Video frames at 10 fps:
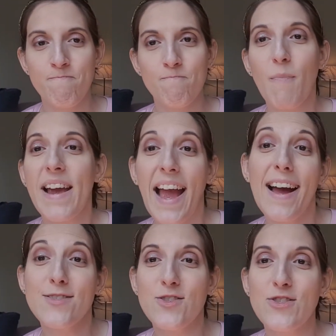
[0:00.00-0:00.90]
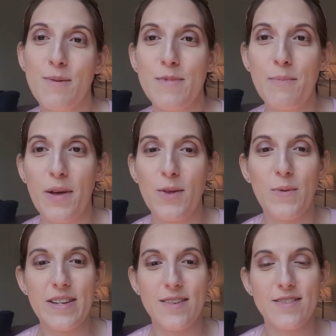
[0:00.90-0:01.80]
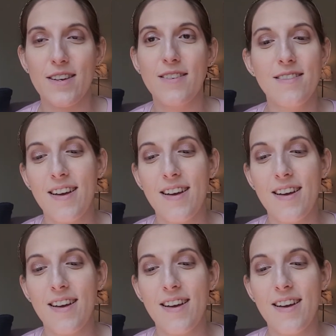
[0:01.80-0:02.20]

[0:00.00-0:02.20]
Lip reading: My cat just jumped up on the windowsill.